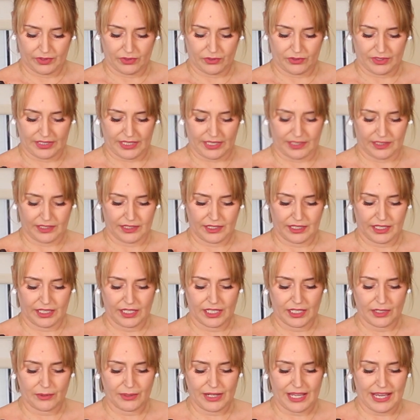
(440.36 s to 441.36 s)
Okay,
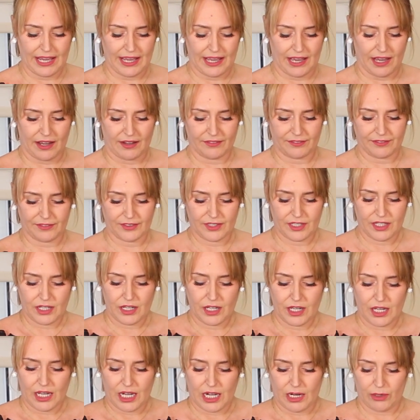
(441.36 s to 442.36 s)
here we have
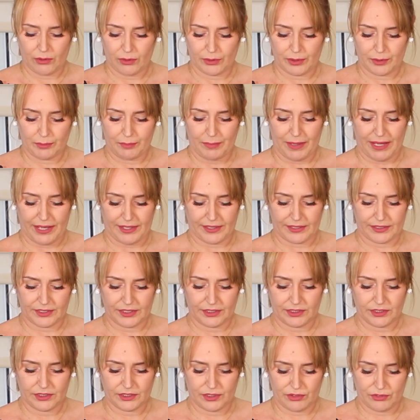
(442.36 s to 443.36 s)
our
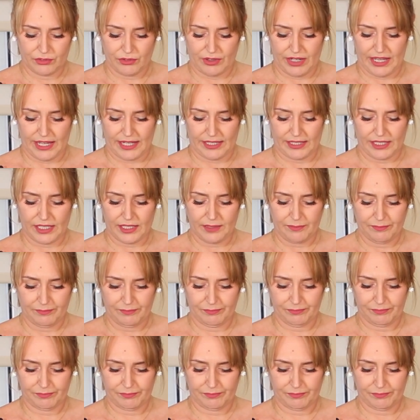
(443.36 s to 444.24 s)
batter ready.